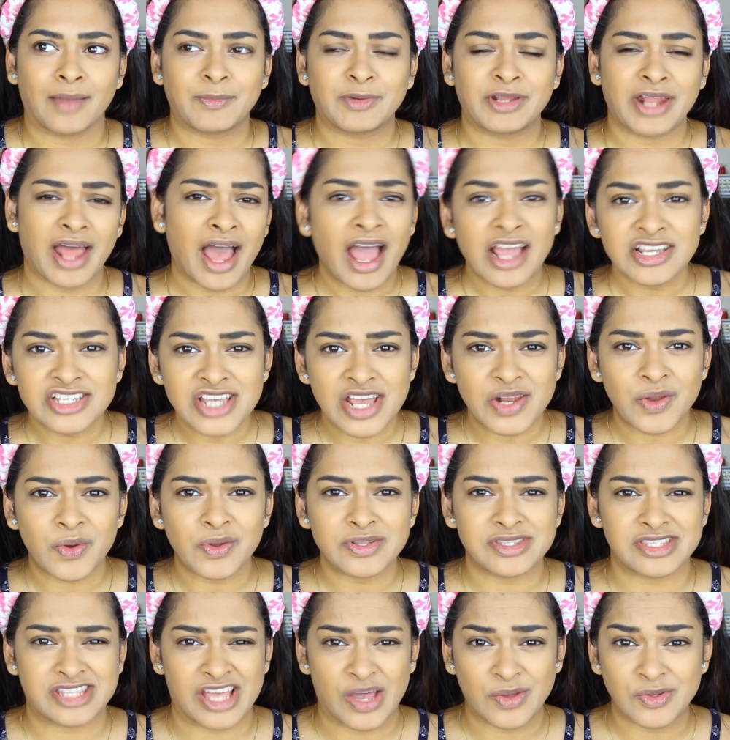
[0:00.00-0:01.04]
I mean, eyeshadow,
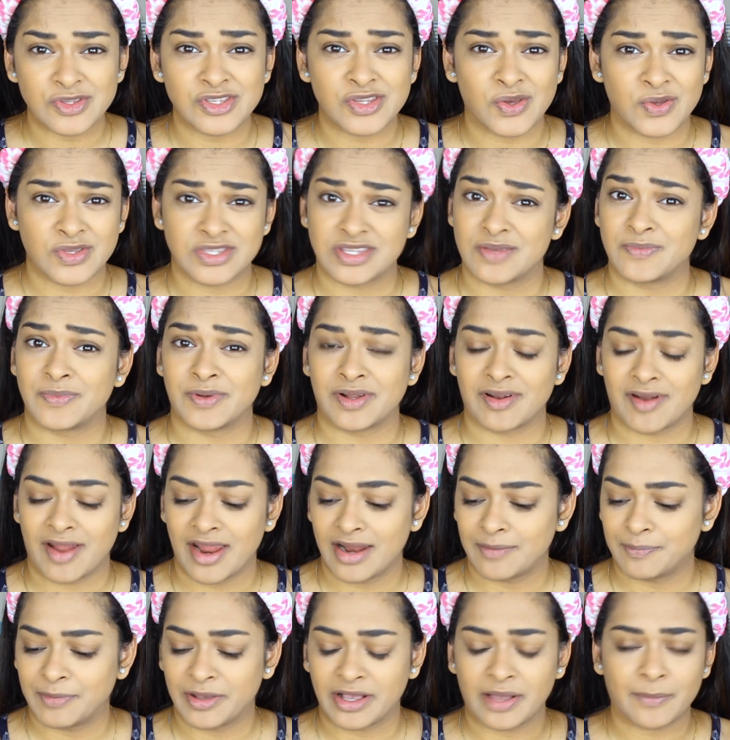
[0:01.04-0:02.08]
it sounds so simple,
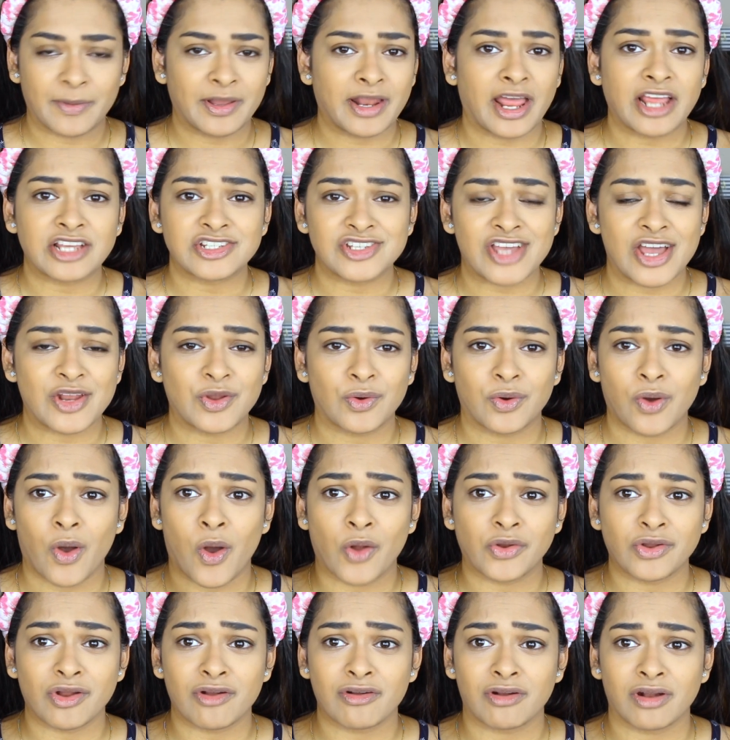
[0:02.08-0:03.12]
right? Pick up an eyeshadow
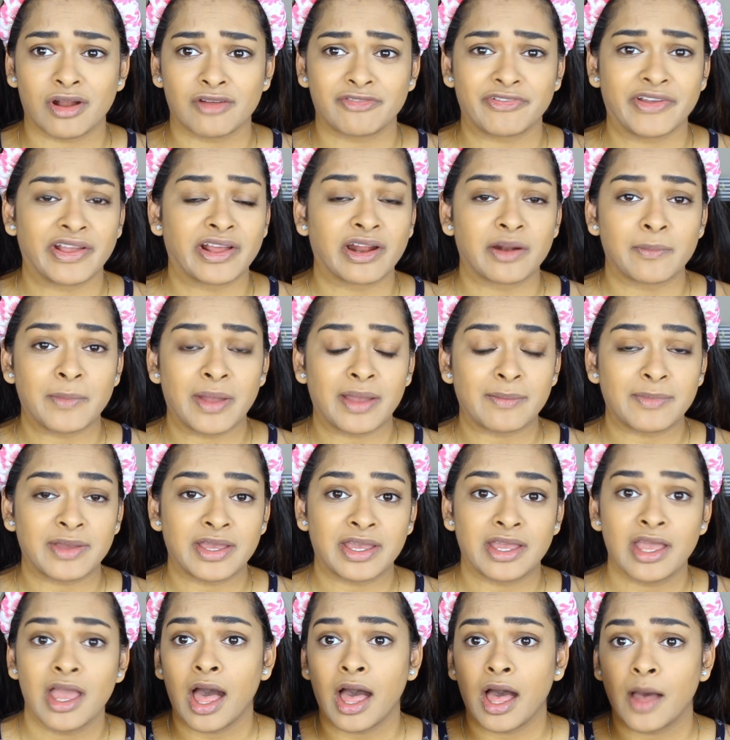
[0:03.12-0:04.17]
on your finger
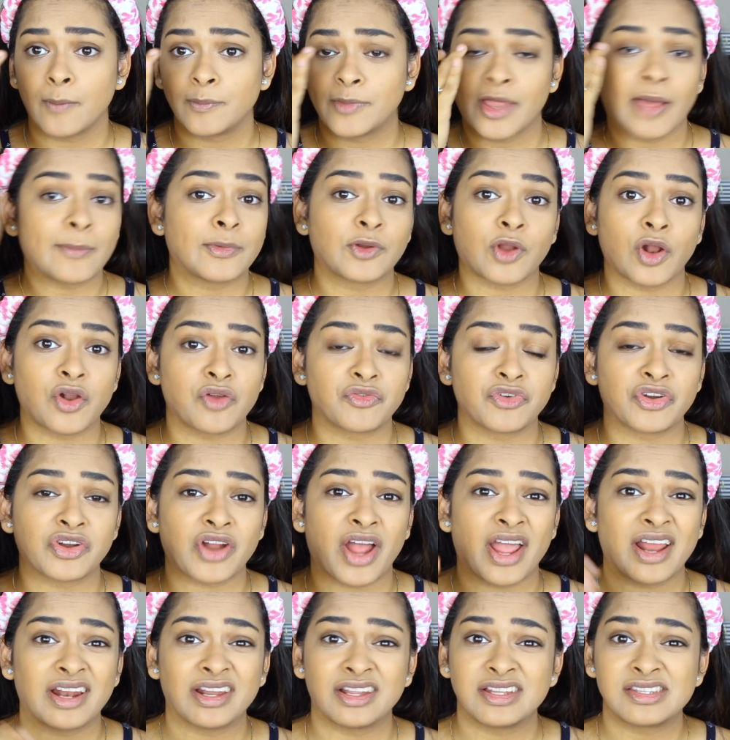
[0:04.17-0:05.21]
maybe, dab it all over
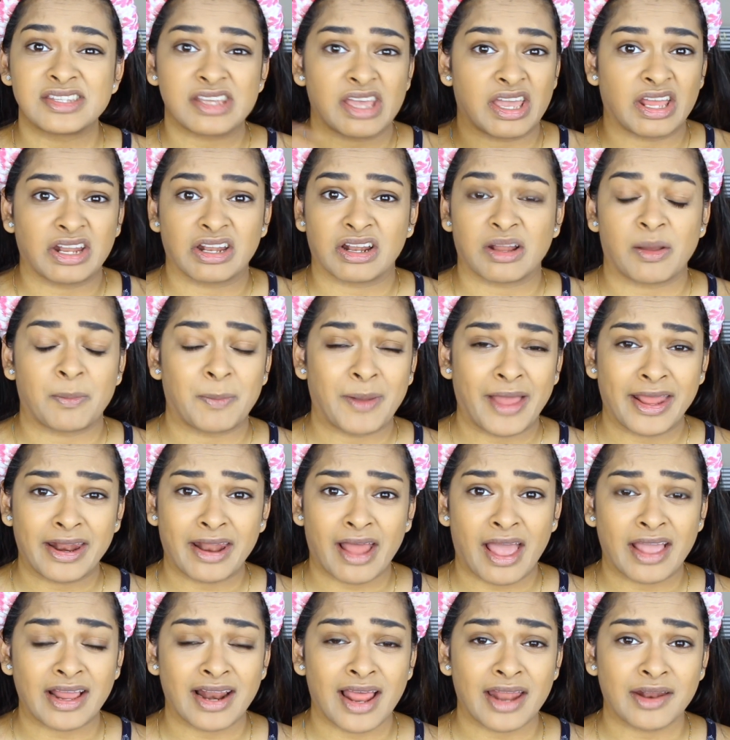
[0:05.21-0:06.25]
your eyelids and apply an
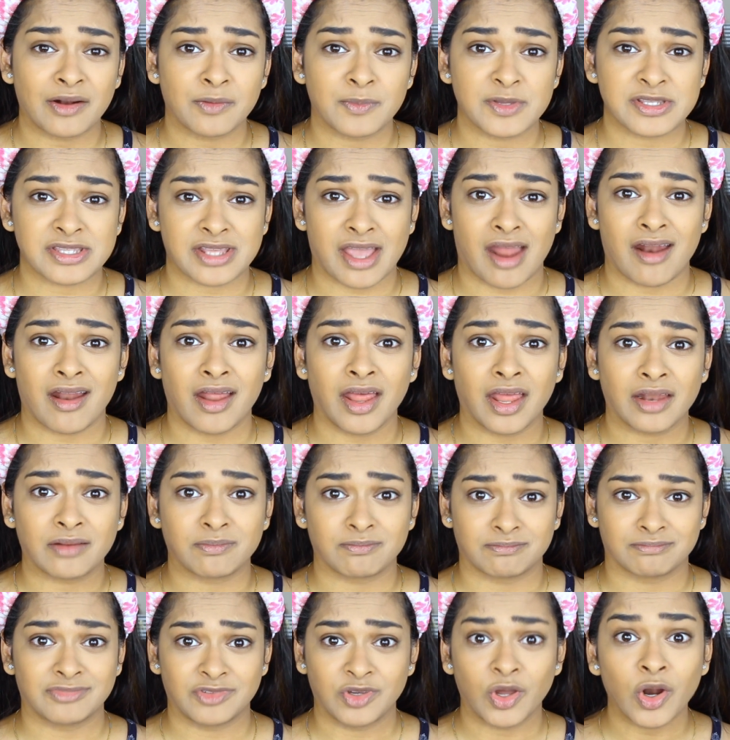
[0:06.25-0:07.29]
eyeliner, mascara,
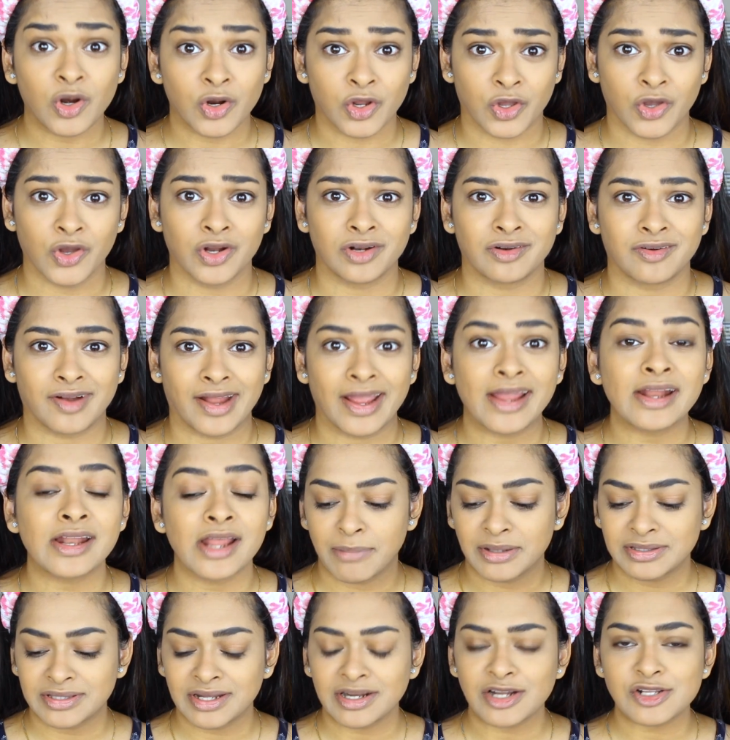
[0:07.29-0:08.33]
and you're good, right?
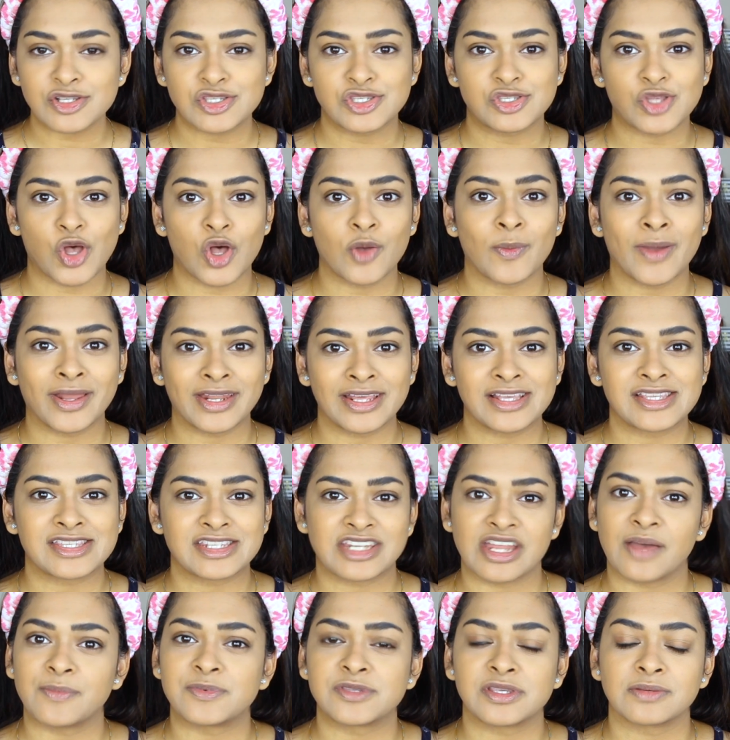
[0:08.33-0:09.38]
But there are so many
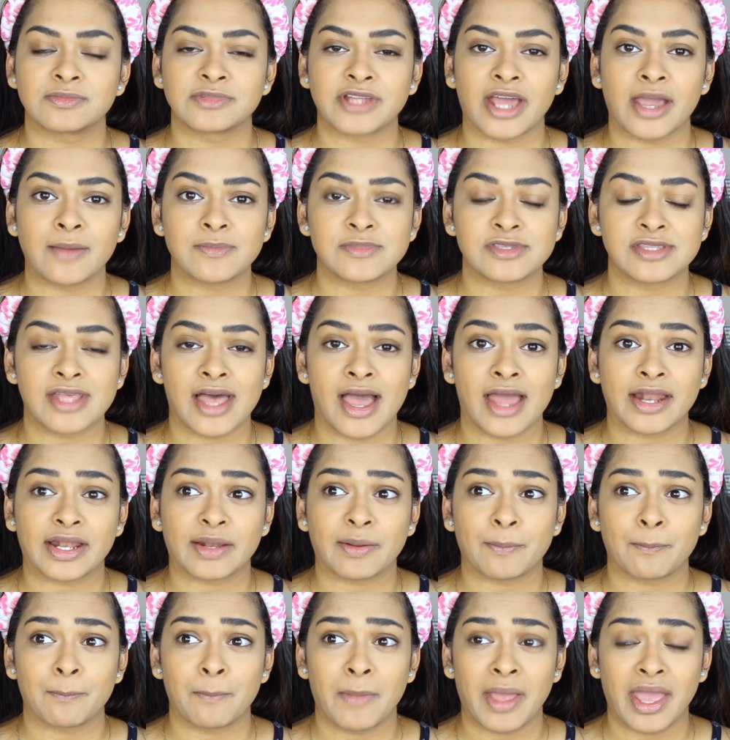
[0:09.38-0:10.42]
steps sometimes that
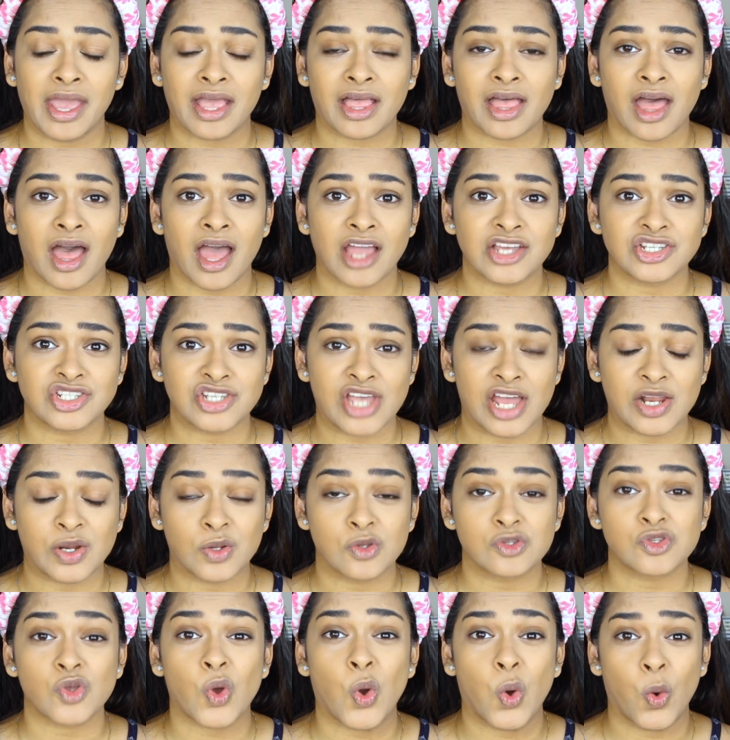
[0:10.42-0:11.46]
make
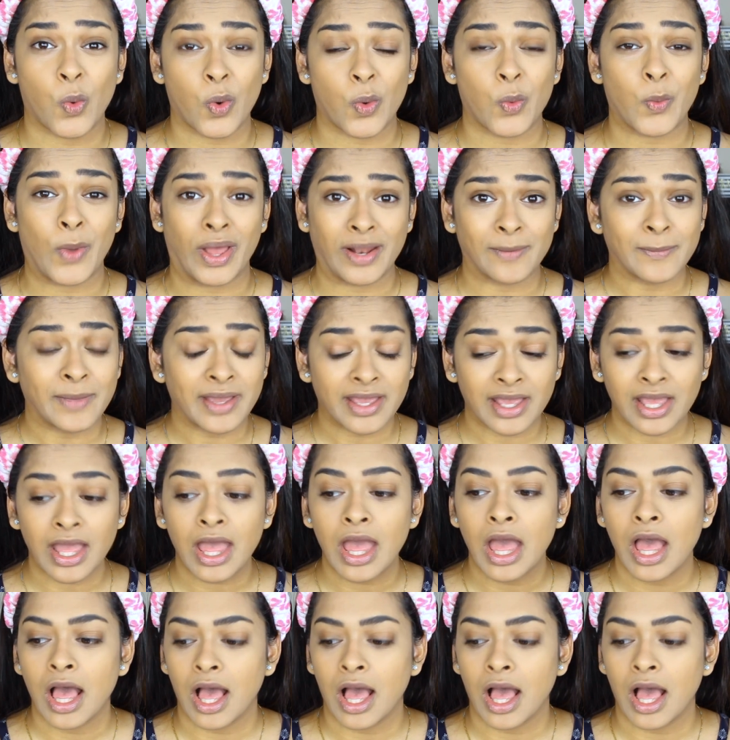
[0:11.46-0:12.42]
eyeshadows overwhelming,